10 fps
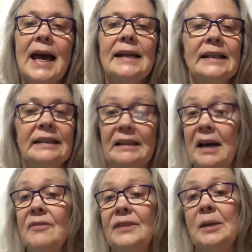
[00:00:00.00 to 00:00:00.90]
and a
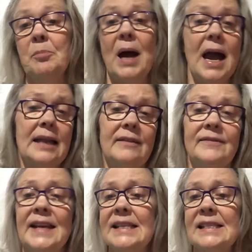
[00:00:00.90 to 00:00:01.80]
lovely pile of
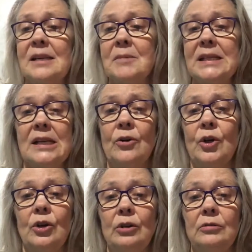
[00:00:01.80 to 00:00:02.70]
nesting
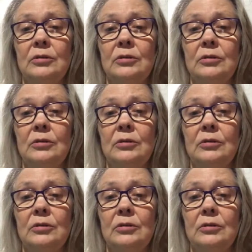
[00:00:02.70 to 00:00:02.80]
material.